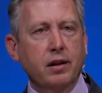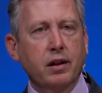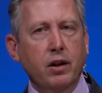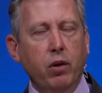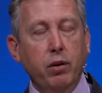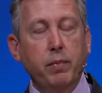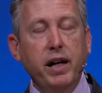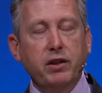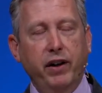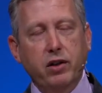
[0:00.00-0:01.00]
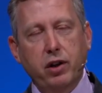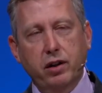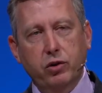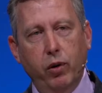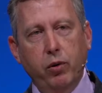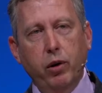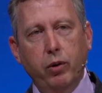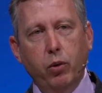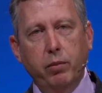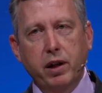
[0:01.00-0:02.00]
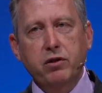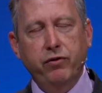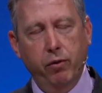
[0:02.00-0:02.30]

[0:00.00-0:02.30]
What it means, if I can say it this way, what it, what it means for